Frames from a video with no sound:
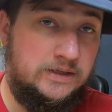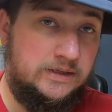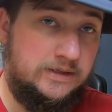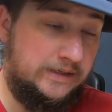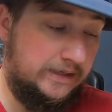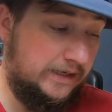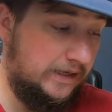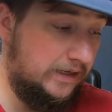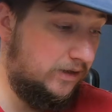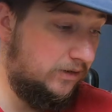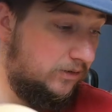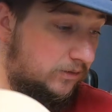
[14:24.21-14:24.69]

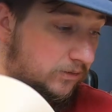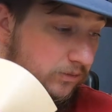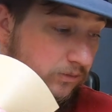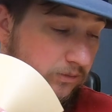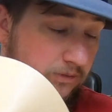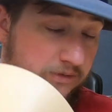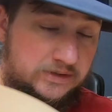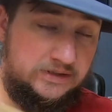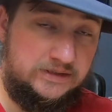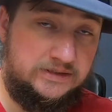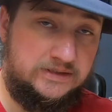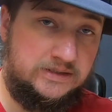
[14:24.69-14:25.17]
Now
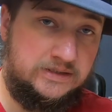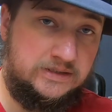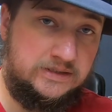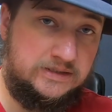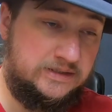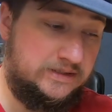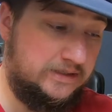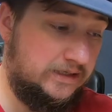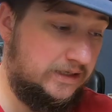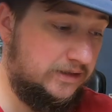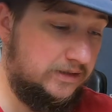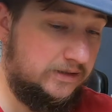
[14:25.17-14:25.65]
with these
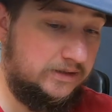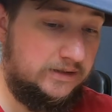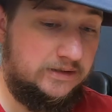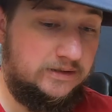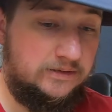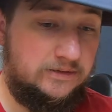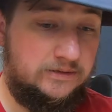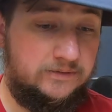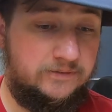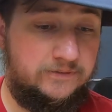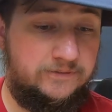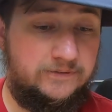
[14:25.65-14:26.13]
Casali
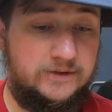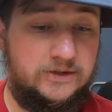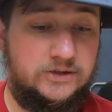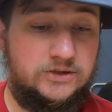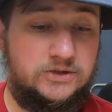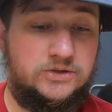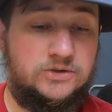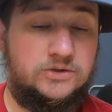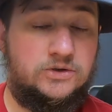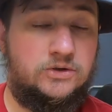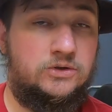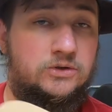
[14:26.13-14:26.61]

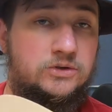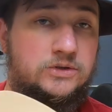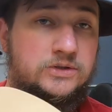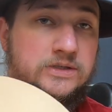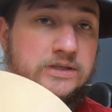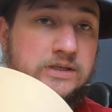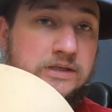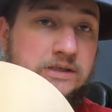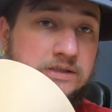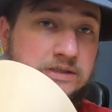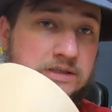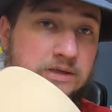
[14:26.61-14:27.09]
finished
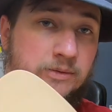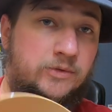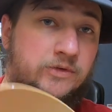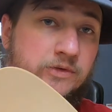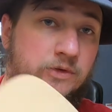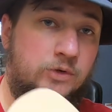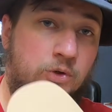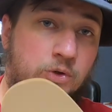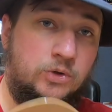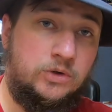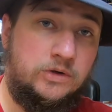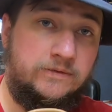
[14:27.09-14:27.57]
soles, some of
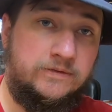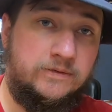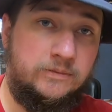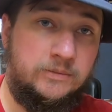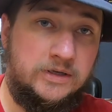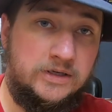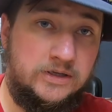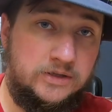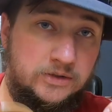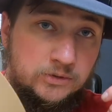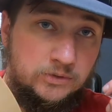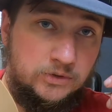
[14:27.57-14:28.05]
you who are
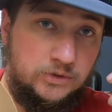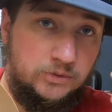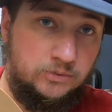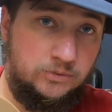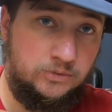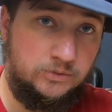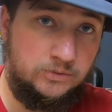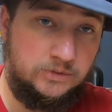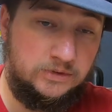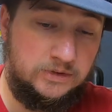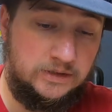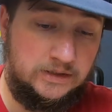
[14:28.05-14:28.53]
familiar with
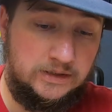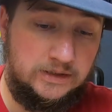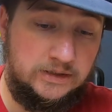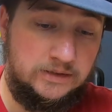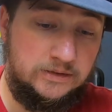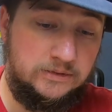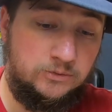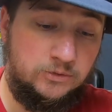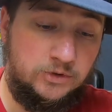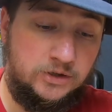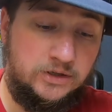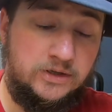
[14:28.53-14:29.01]

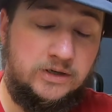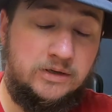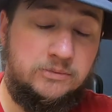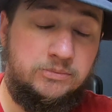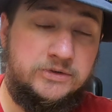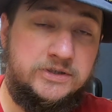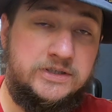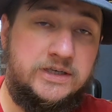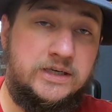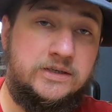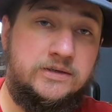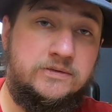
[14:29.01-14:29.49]
working on
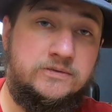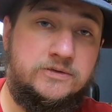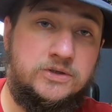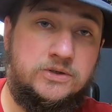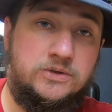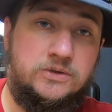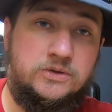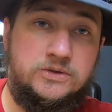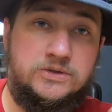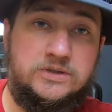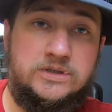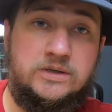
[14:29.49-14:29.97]
protective
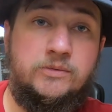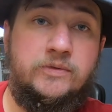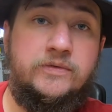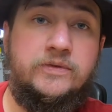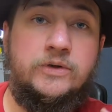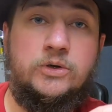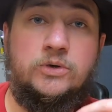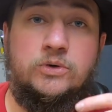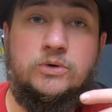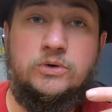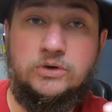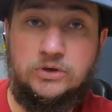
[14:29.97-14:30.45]
soles, some of
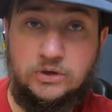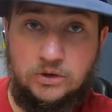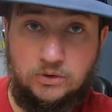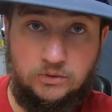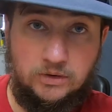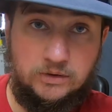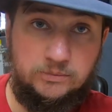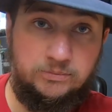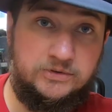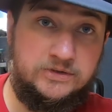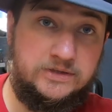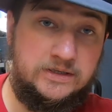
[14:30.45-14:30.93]
you who know
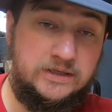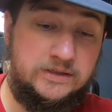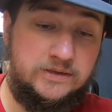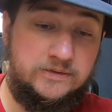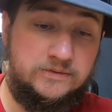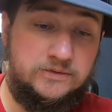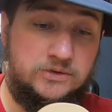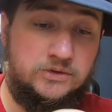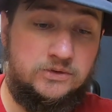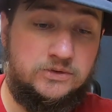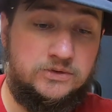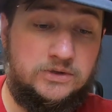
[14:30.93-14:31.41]
what protective
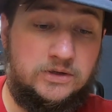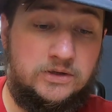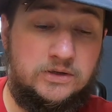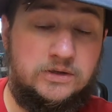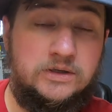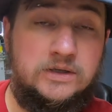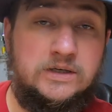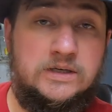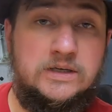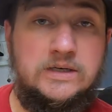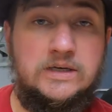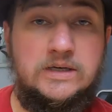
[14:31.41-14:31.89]
soles are,
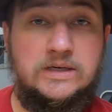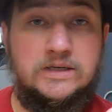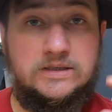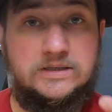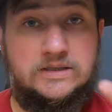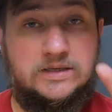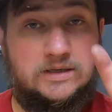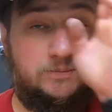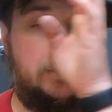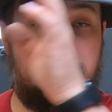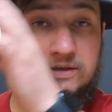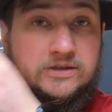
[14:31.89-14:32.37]

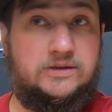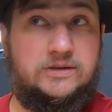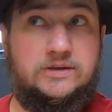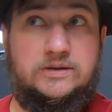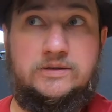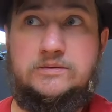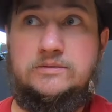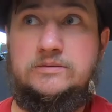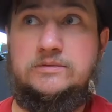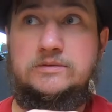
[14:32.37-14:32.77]
typically,